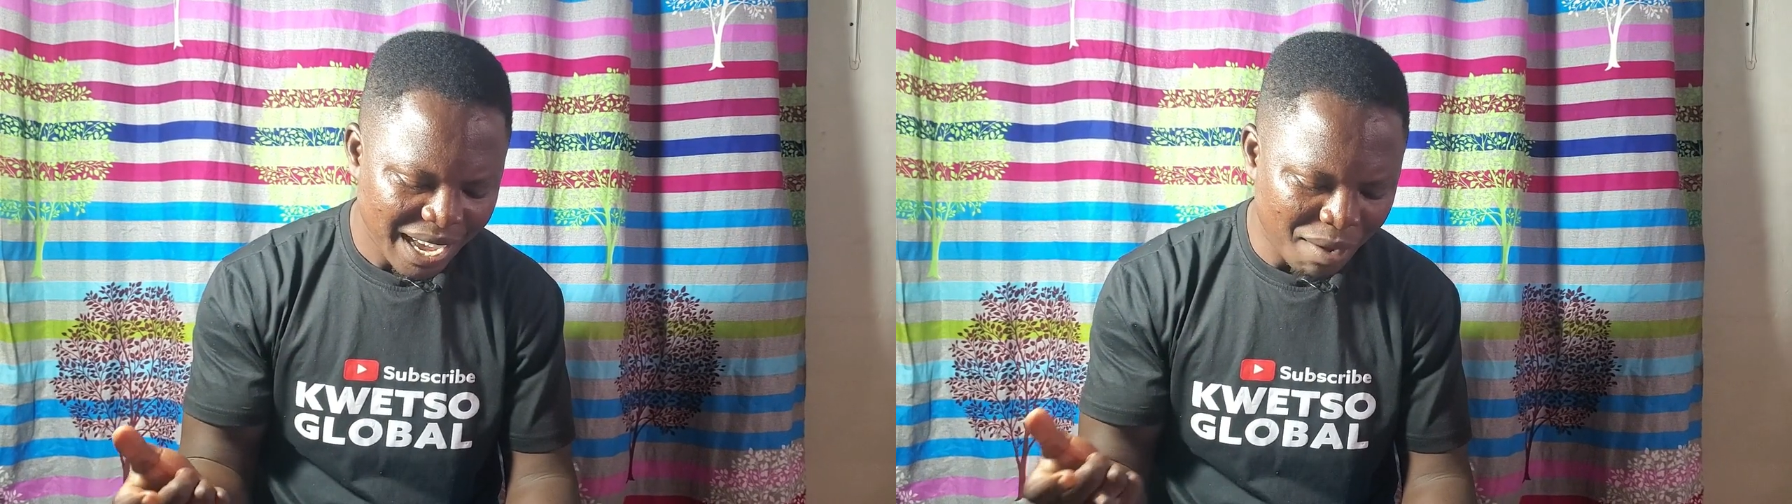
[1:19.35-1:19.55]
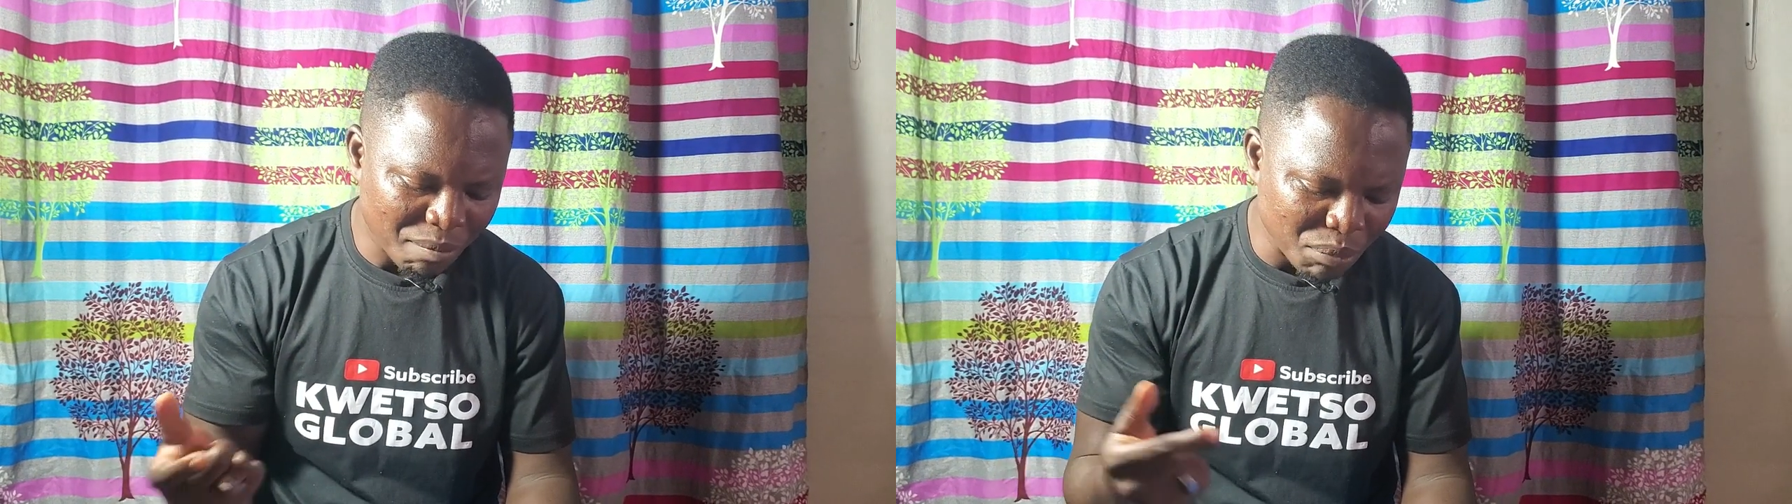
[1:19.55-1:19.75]

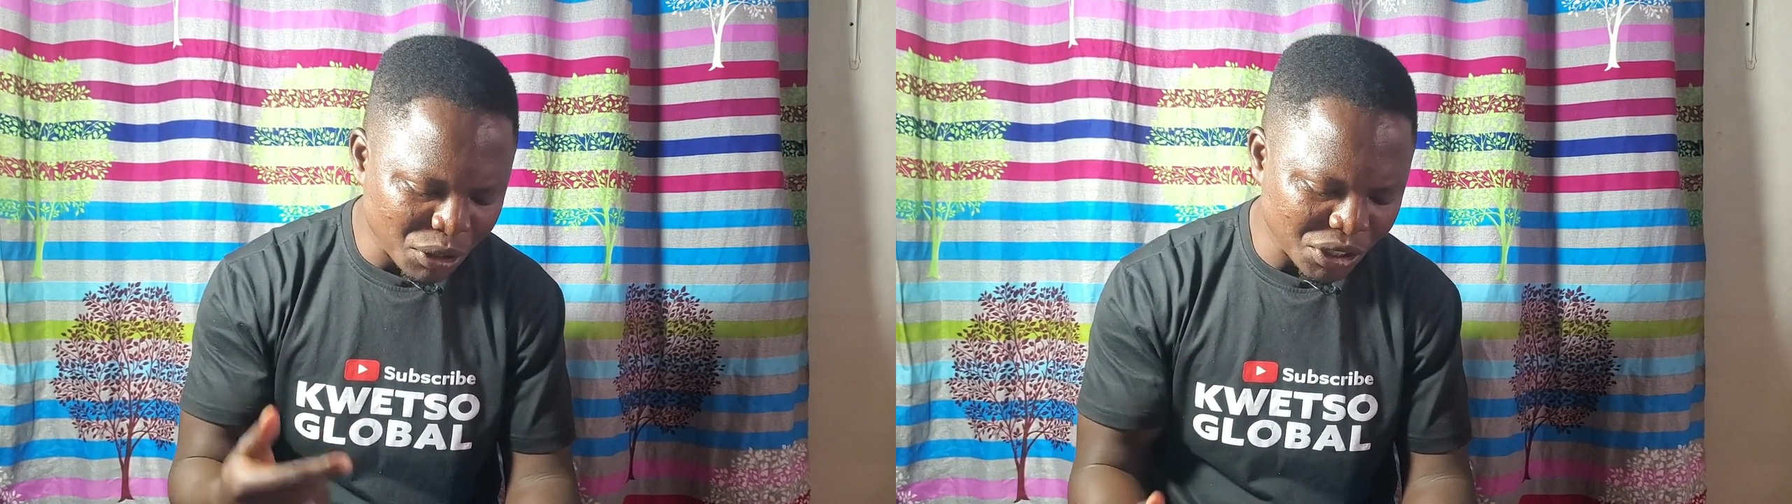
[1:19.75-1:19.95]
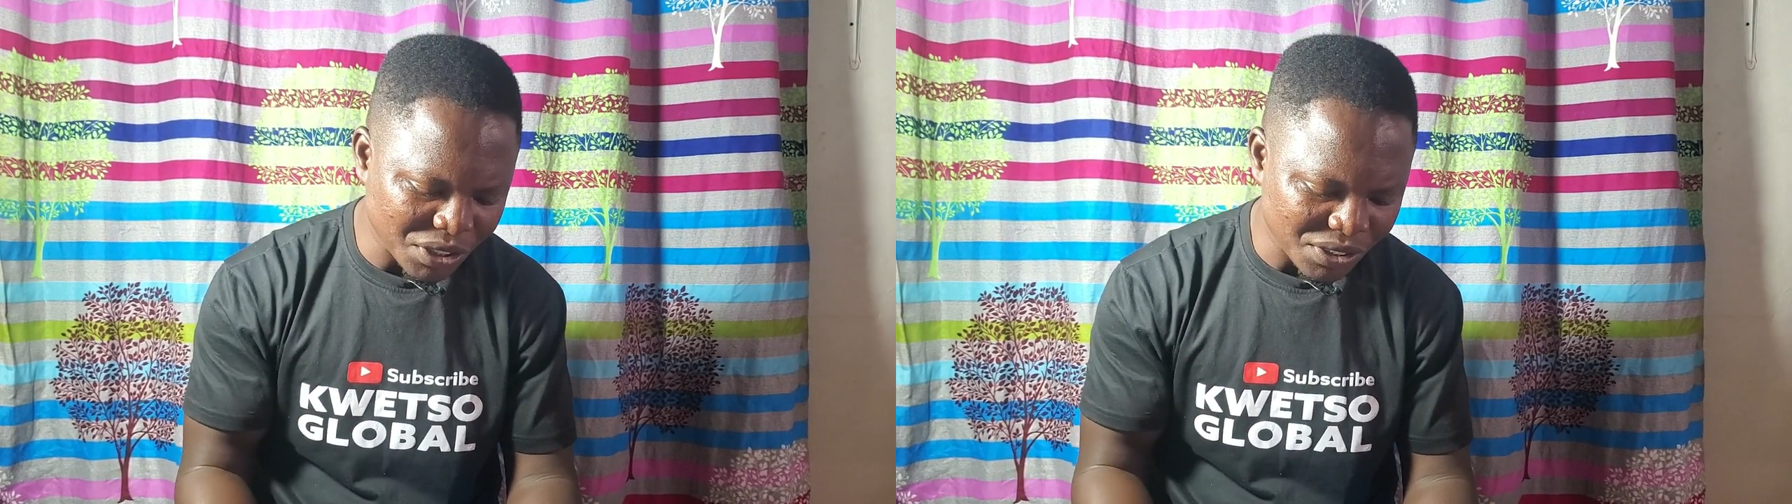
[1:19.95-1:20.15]

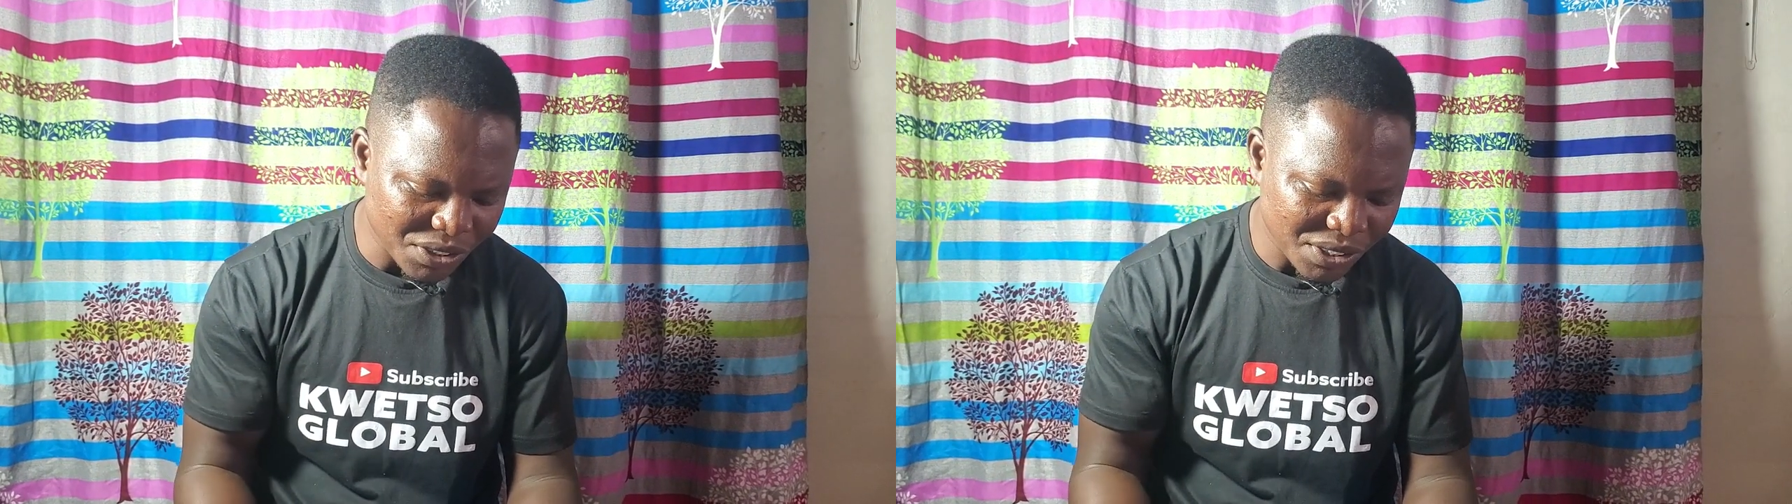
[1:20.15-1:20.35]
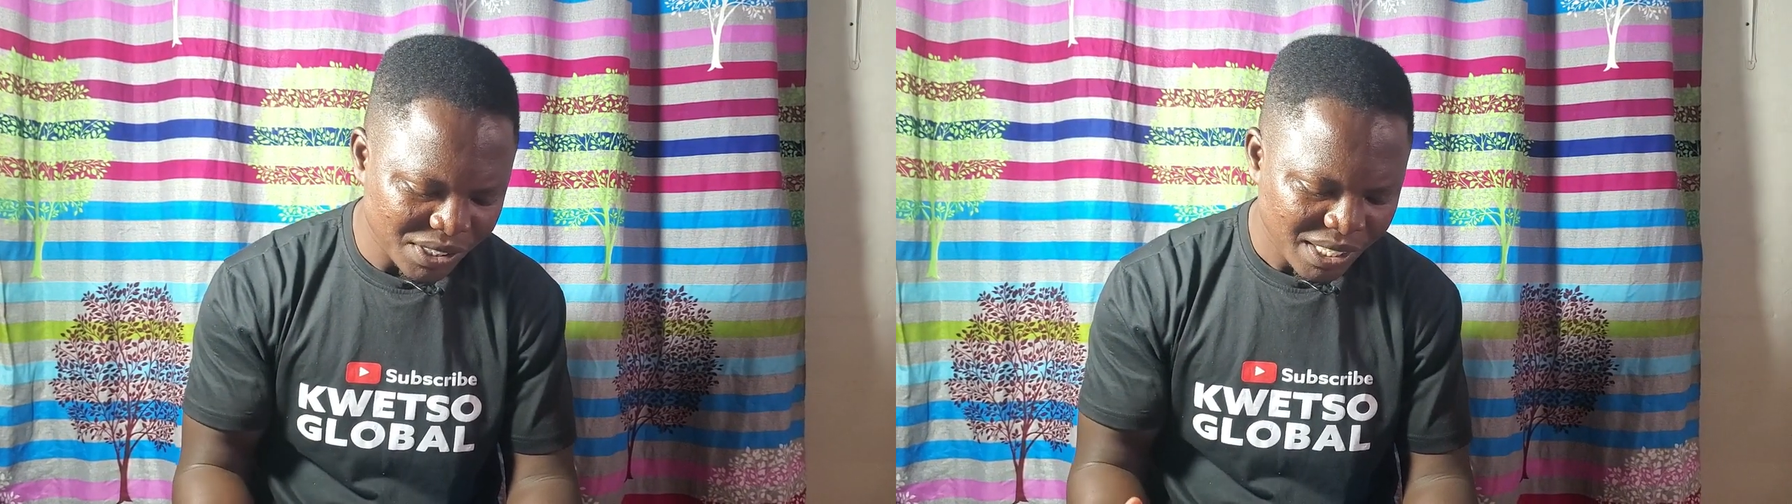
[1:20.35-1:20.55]

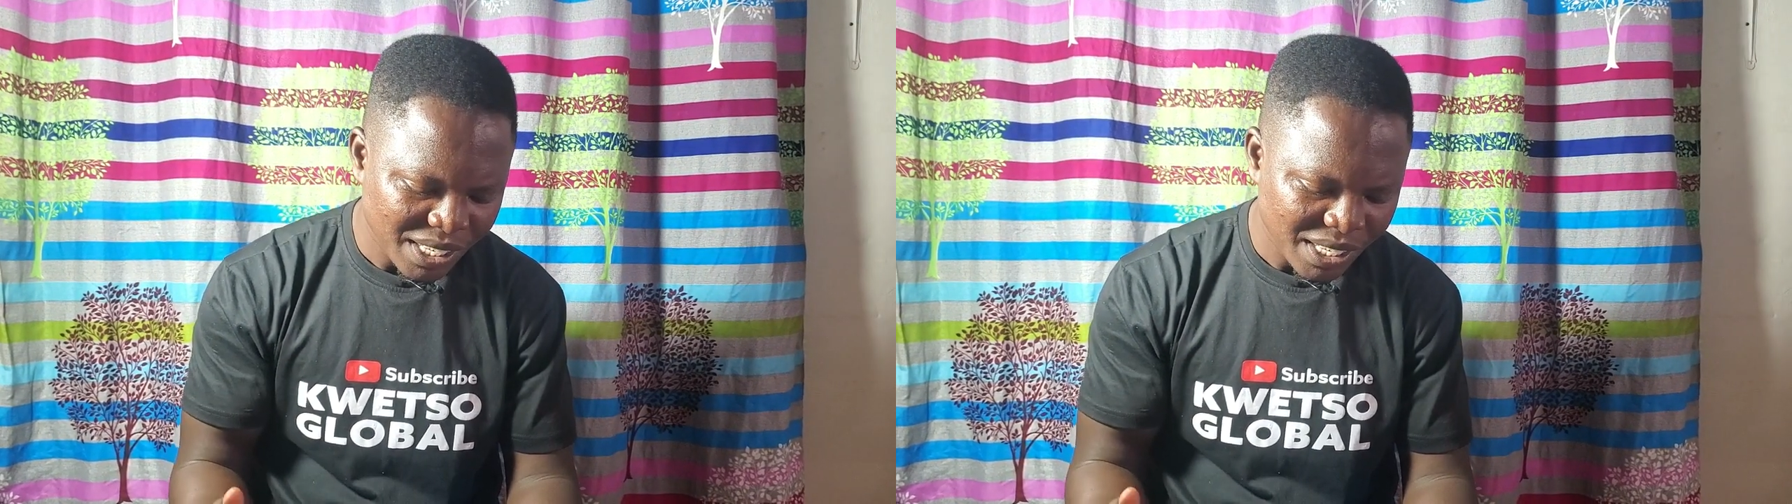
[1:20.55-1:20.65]
ambitions,